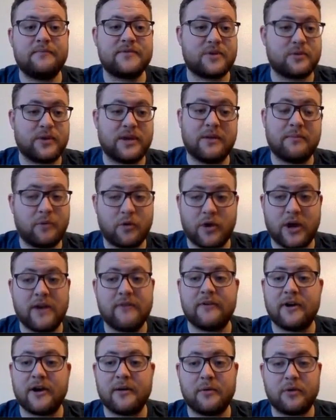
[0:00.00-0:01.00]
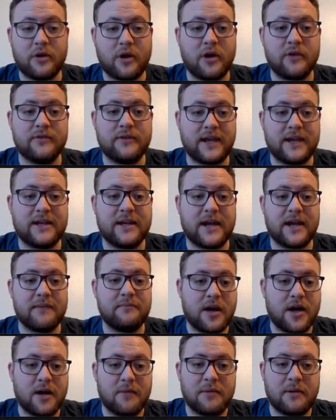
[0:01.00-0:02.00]
So we could create a variable called datetime,
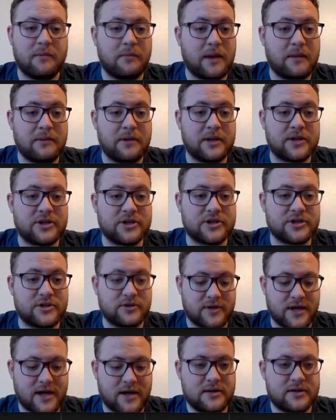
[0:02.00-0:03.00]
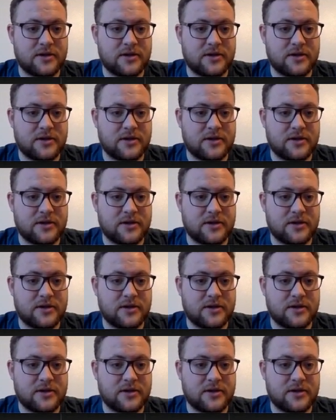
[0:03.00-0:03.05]
and maybe let's just do that.